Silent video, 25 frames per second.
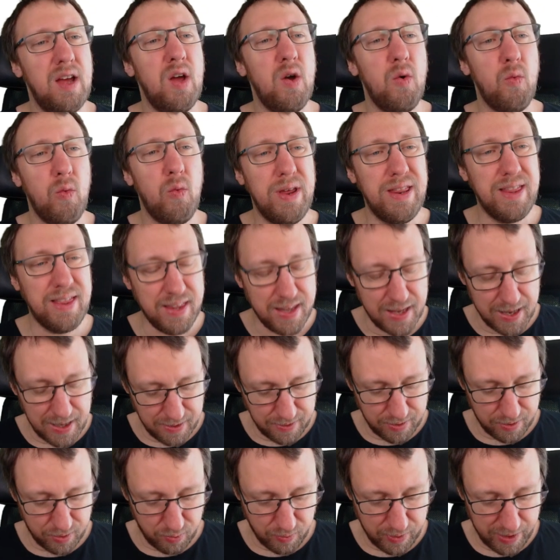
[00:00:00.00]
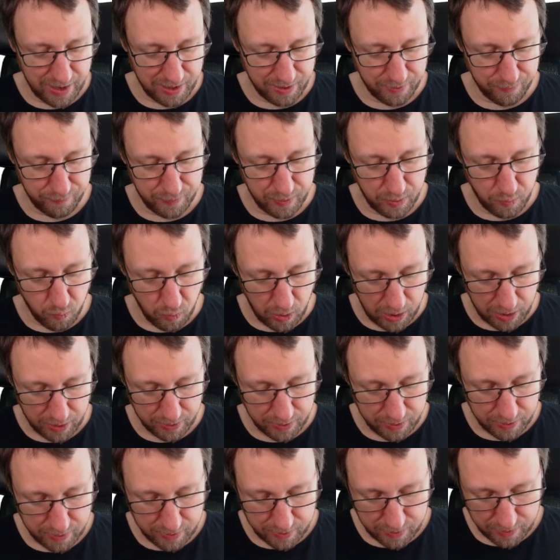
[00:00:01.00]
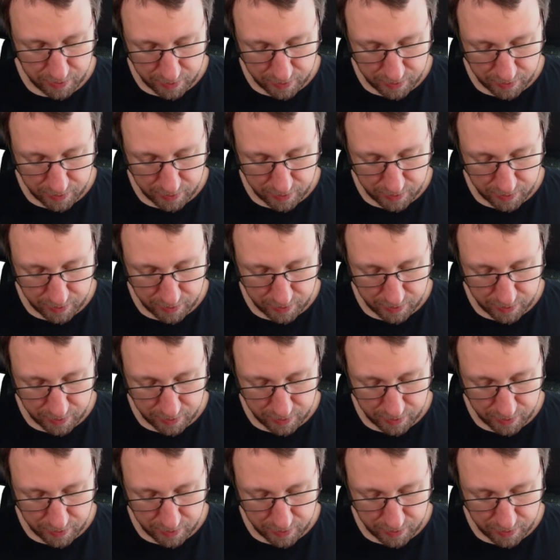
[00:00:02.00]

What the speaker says: We need to get V1